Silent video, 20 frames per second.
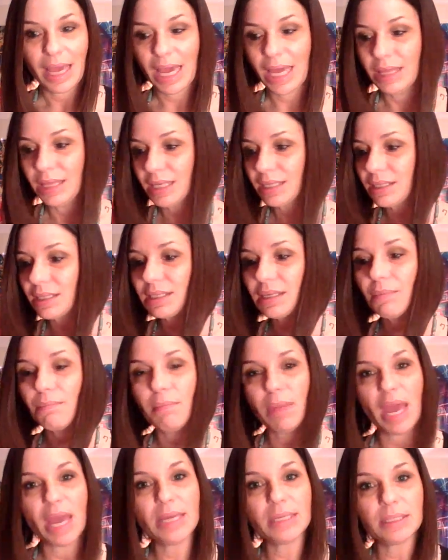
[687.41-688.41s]
And this is
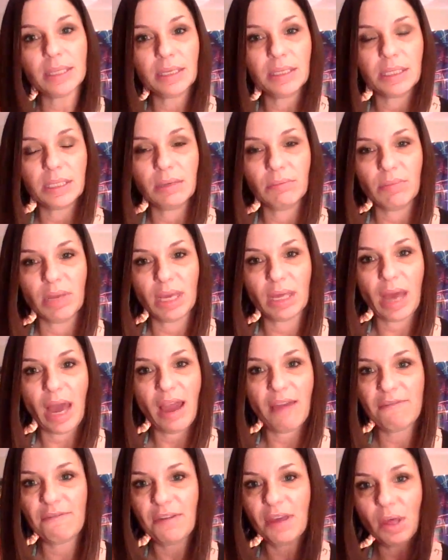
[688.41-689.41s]
amazing to me.
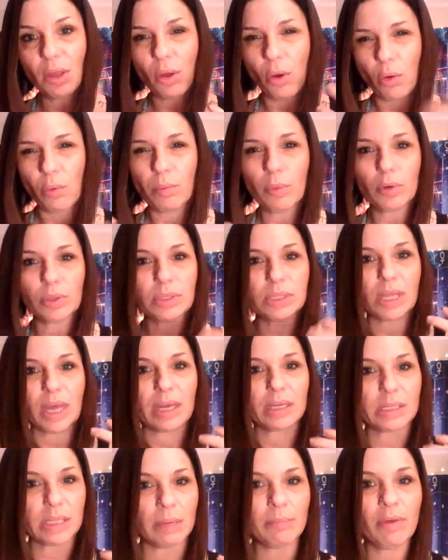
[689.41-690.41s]
I feel almost
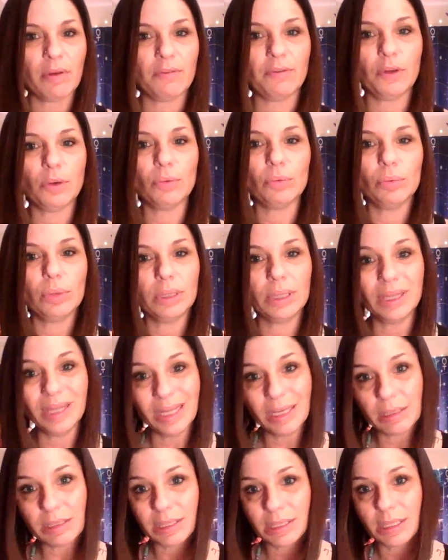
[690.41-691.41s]
like some of you
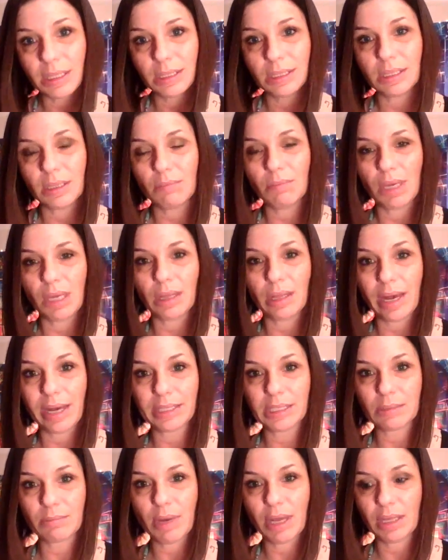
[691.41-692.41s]
listened to me
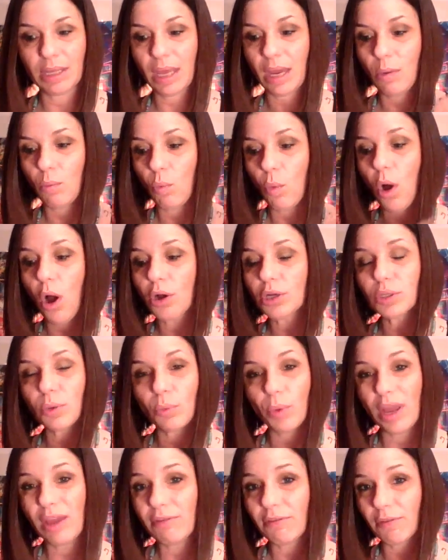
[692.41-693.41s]
last month and walked
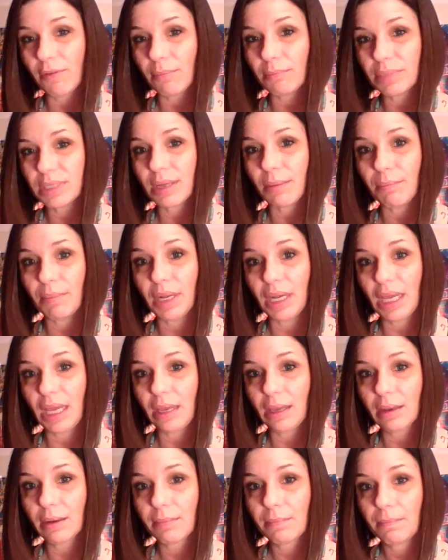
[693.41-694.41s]
away from somebody
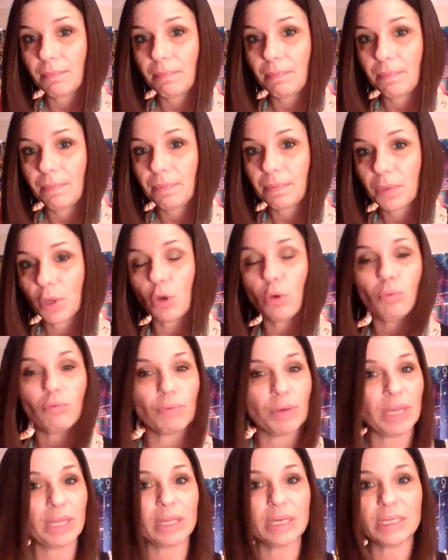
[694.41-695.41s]
who
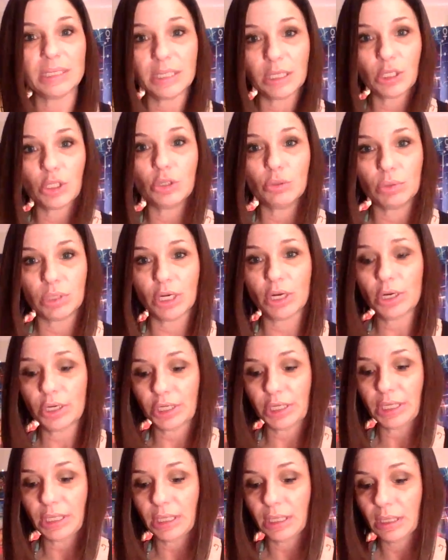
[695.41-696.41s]
really did you
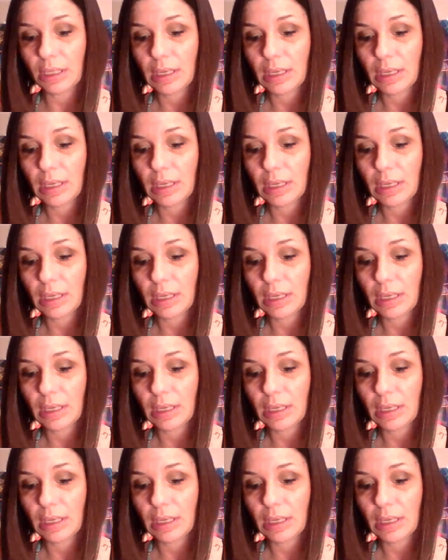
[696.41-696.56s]
dirty.